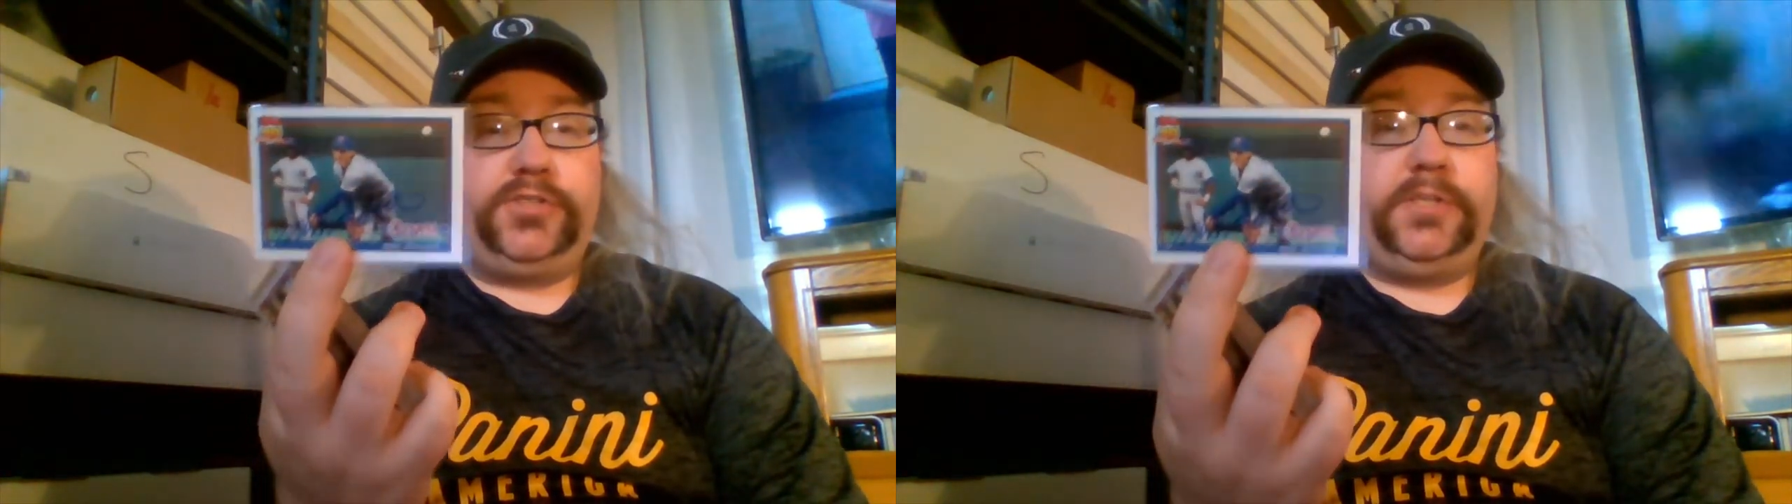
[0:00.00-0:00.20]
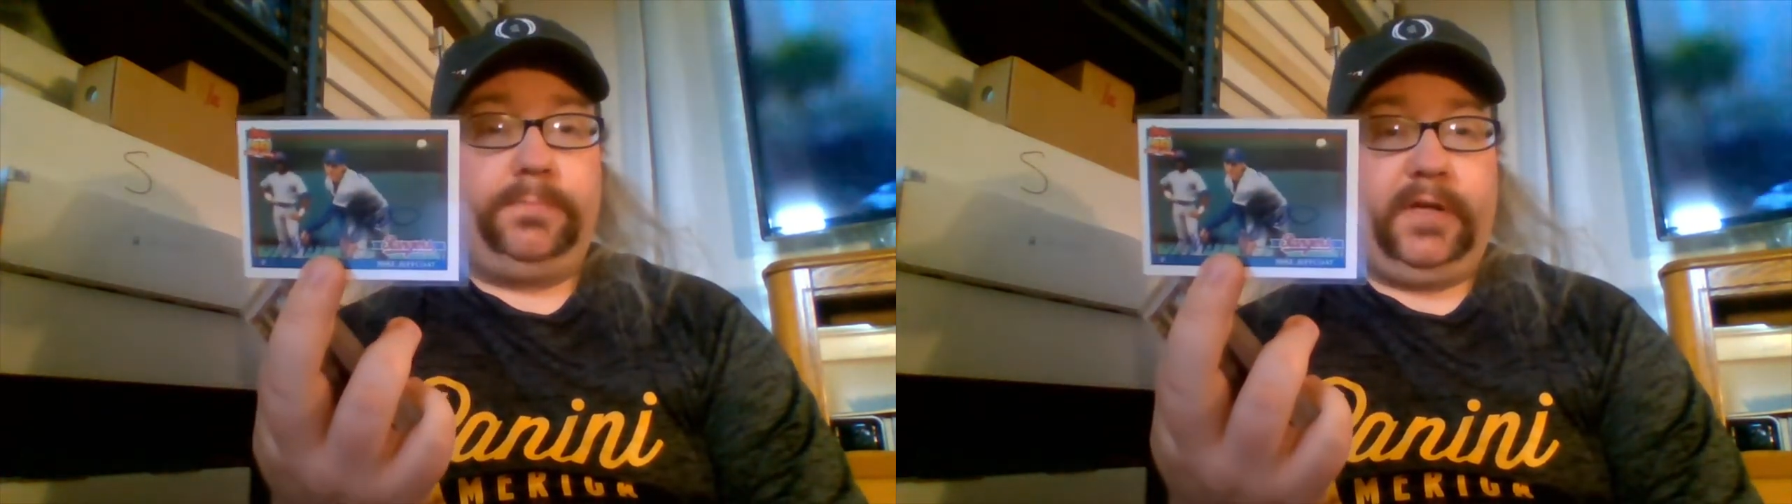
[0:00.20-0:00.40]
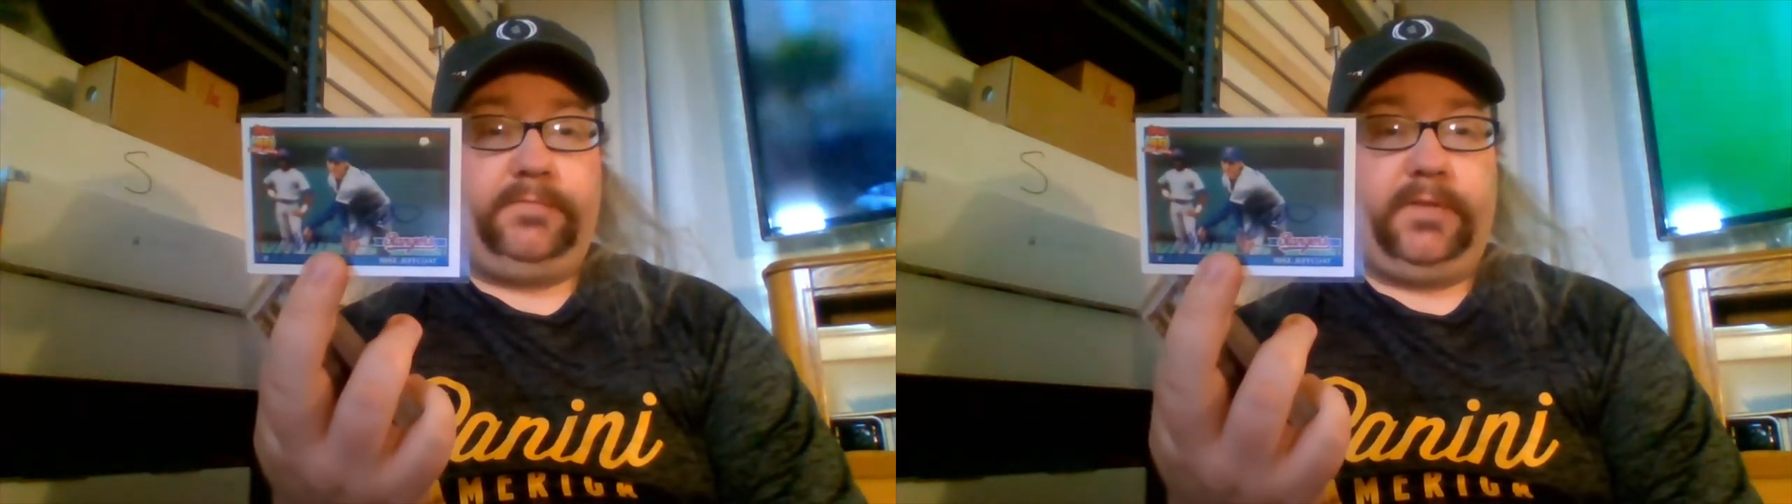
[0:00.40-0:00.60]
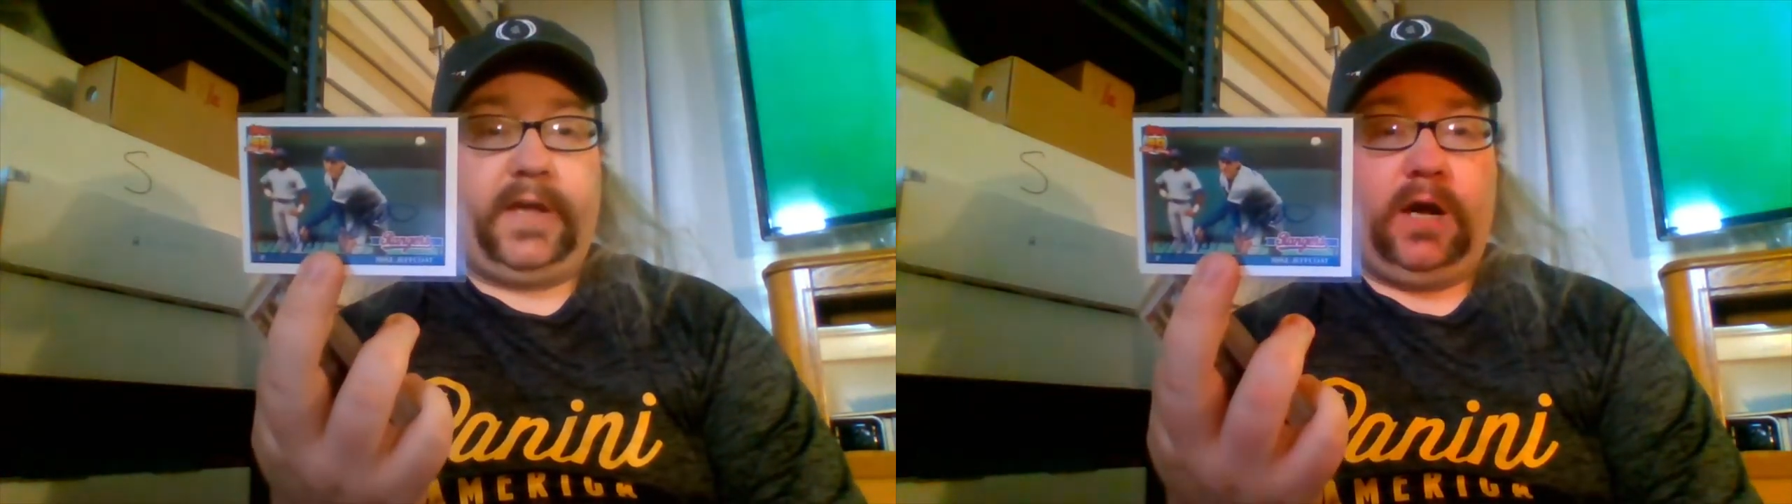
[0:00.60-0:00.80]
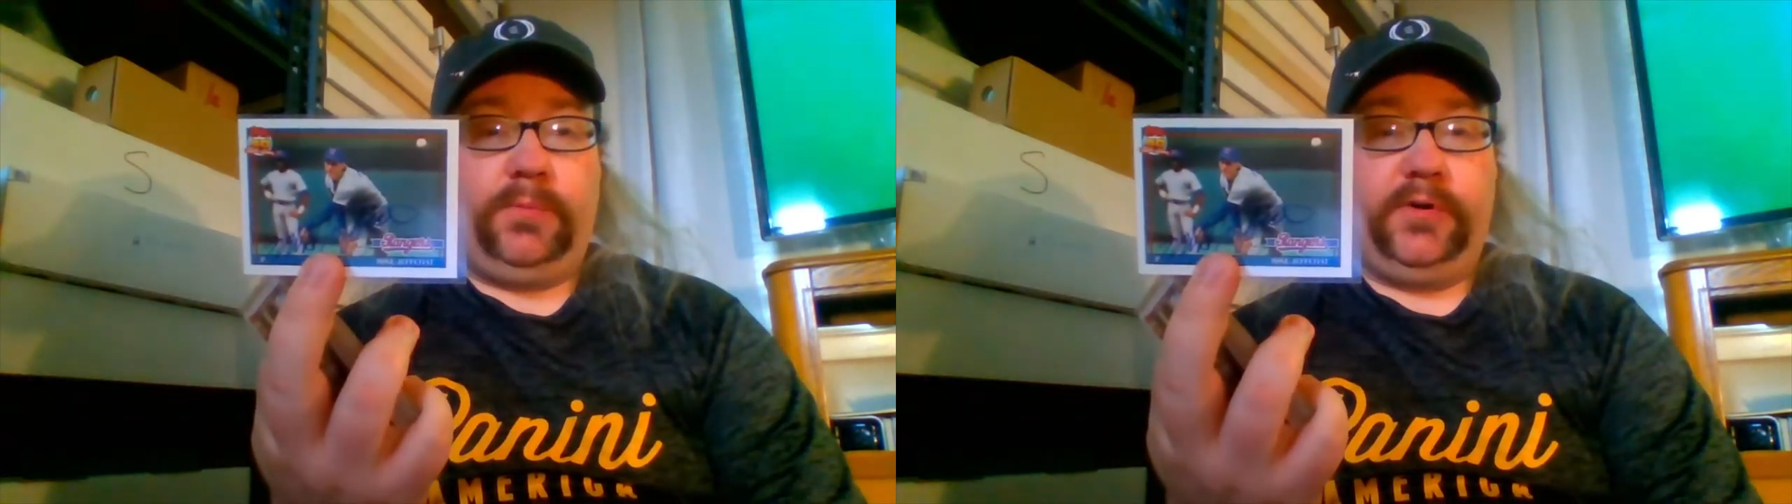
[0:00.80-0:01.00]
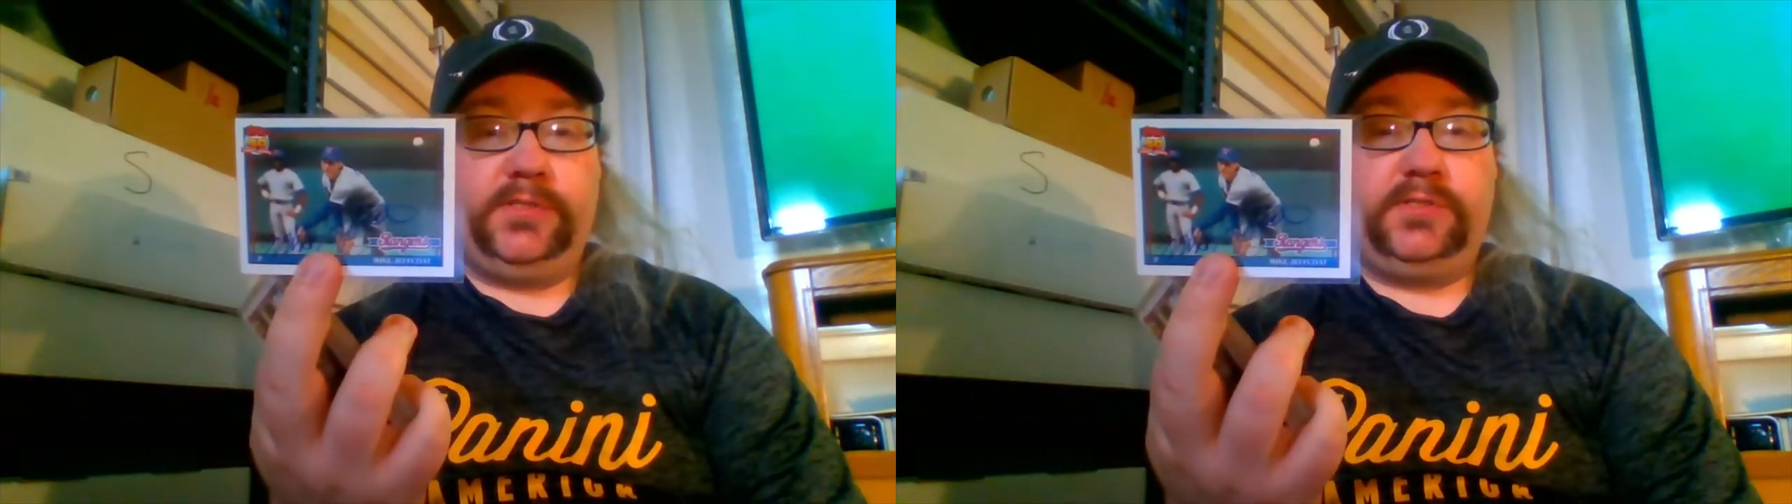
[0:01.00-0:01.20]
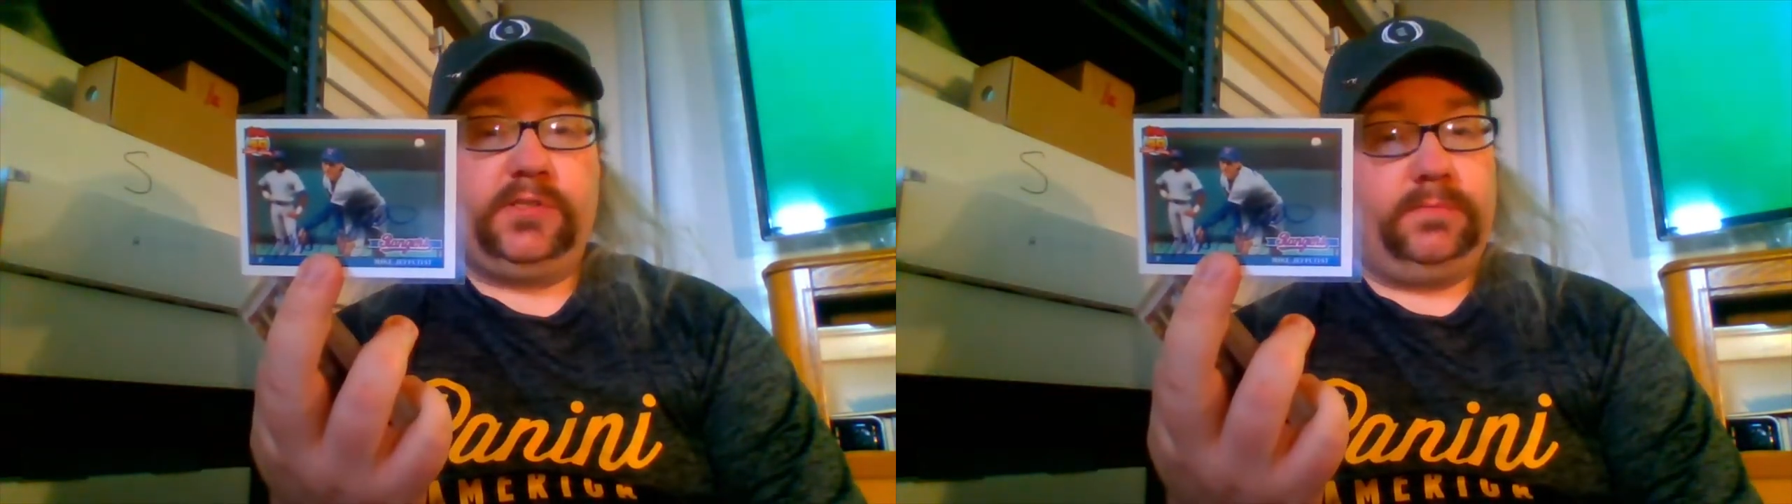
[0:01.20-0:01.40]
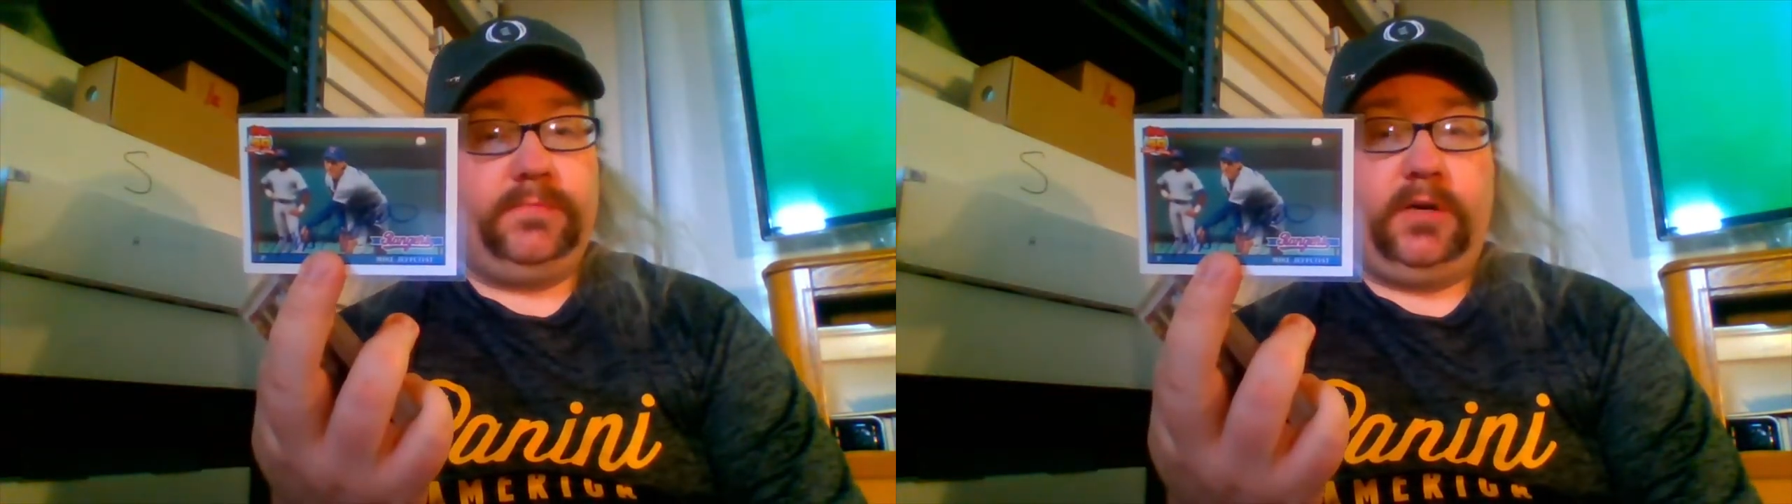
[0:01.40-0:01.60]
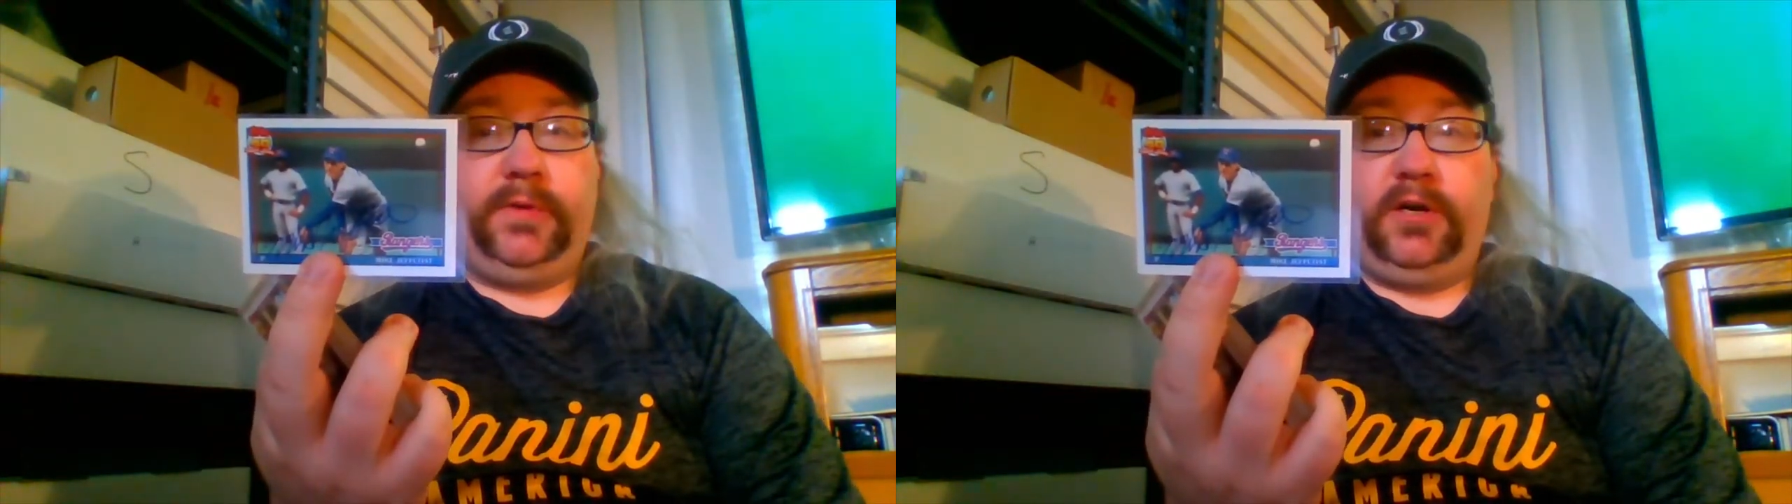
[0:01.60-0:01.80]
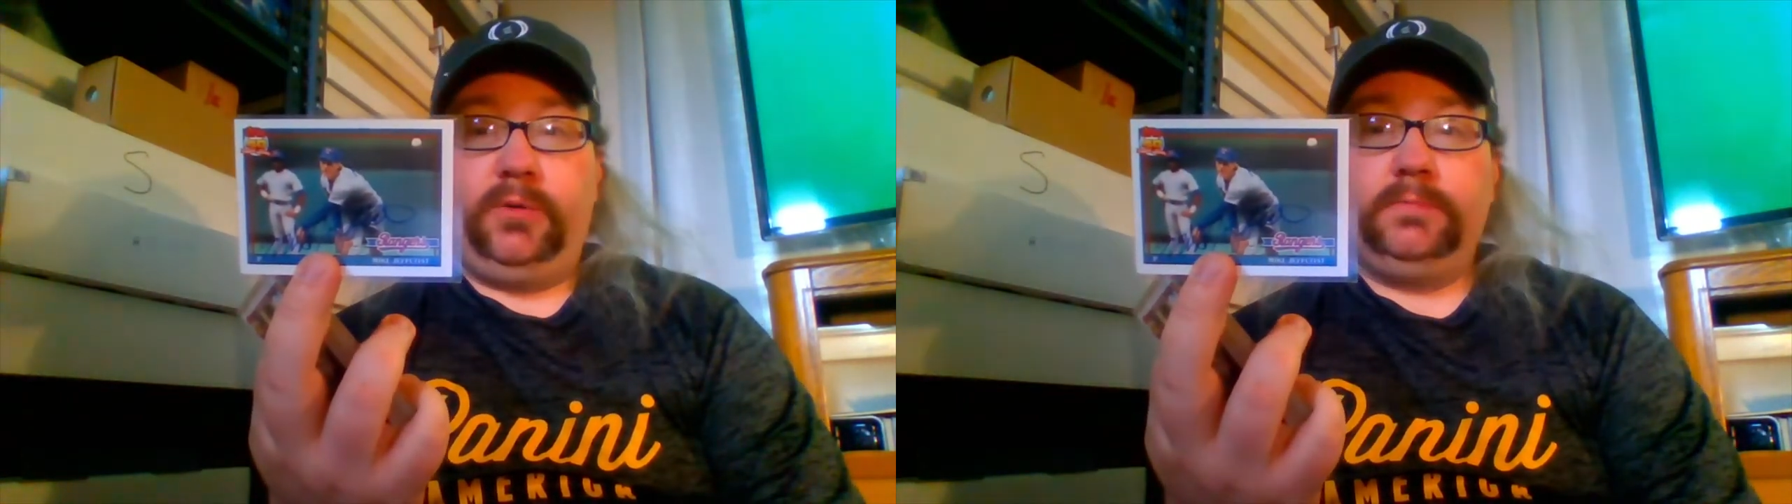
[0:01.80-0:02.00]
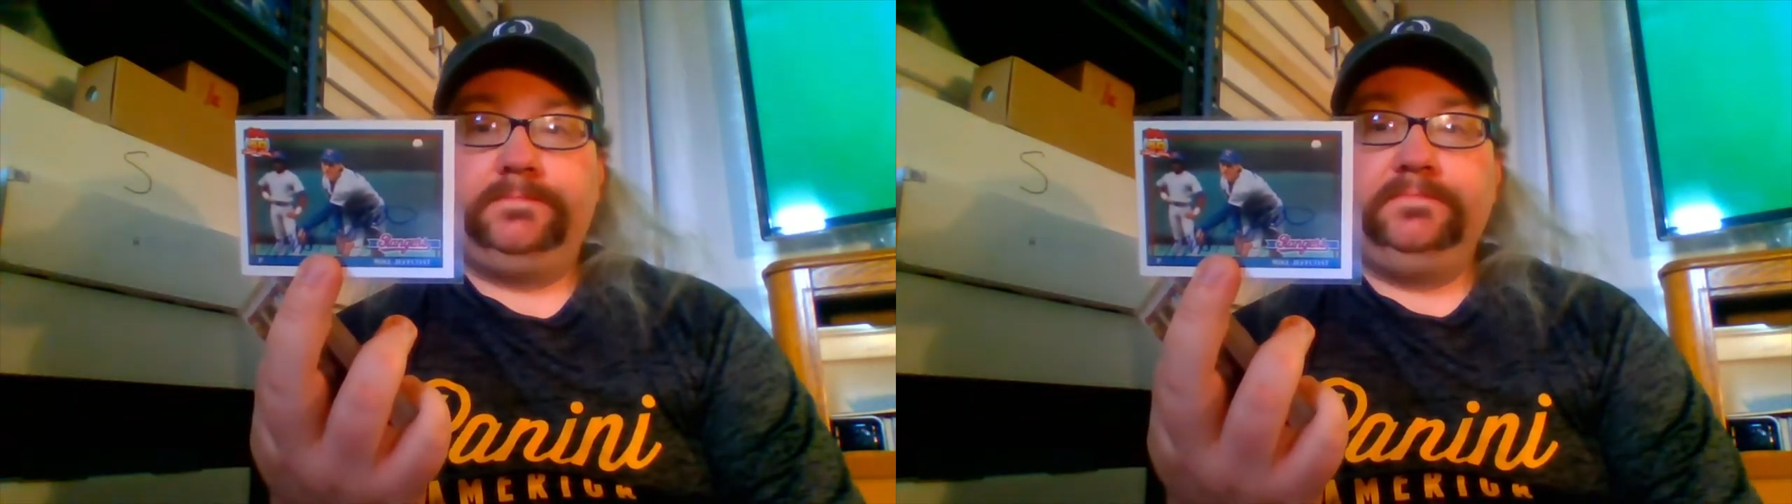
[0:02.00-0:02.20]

Jim played for the Cowboys, so there we go.